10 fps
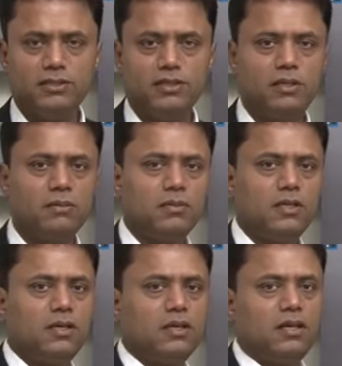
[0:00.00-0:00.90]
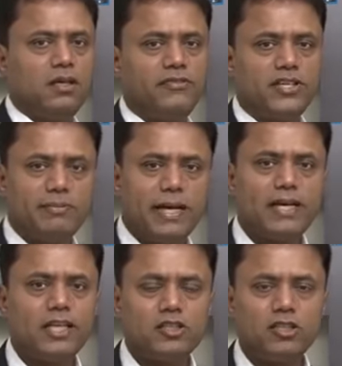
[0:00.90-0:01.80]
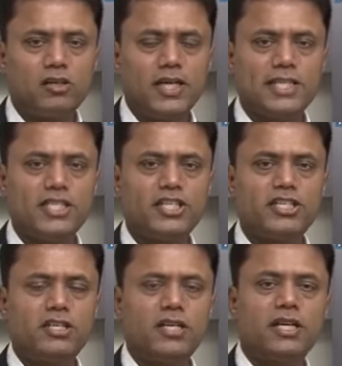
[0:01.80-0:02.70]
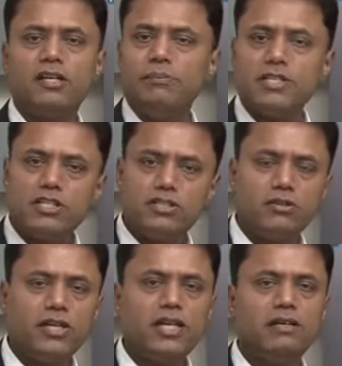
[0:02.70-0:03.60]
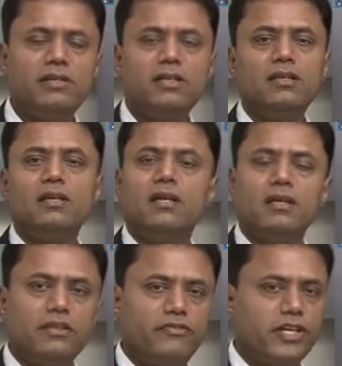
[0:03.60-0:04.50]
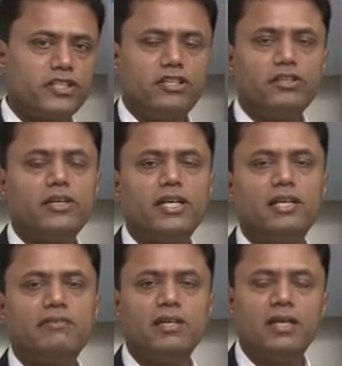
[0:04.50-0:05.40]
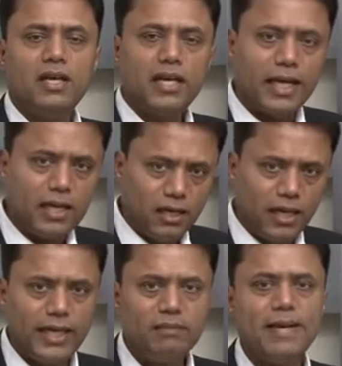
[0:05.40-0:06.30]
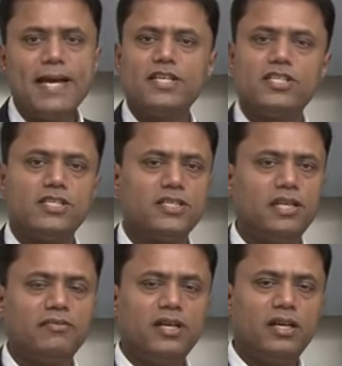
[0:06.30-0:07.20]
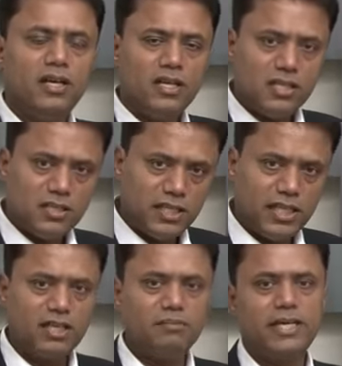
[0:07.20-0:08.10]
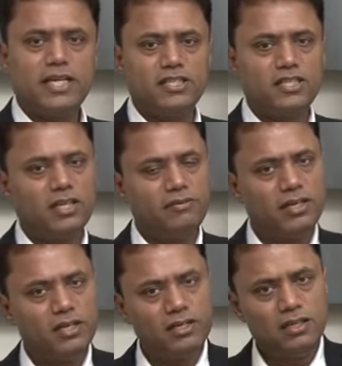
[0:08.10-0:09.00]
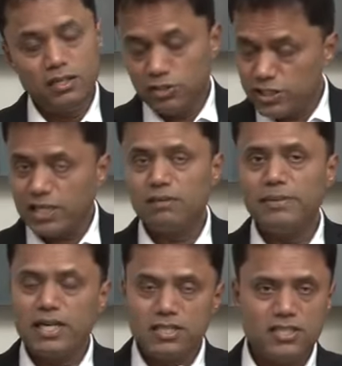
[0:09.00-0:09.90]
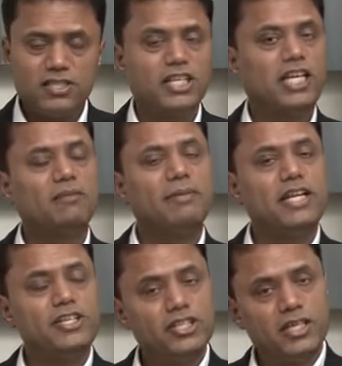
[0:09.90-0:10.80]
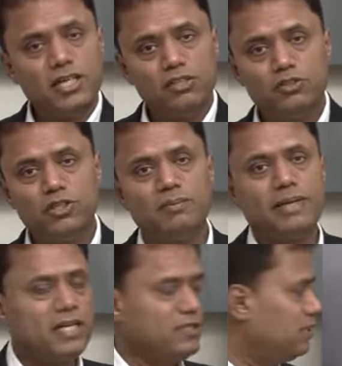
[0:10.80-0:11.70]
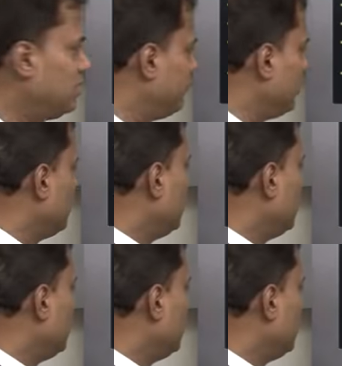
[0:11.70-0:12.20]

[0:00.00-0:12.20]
If it is a matrix organization at the business unit level, the functional unit level, and line managers level, senior manager level, general manager, senior manager, and junior manager level.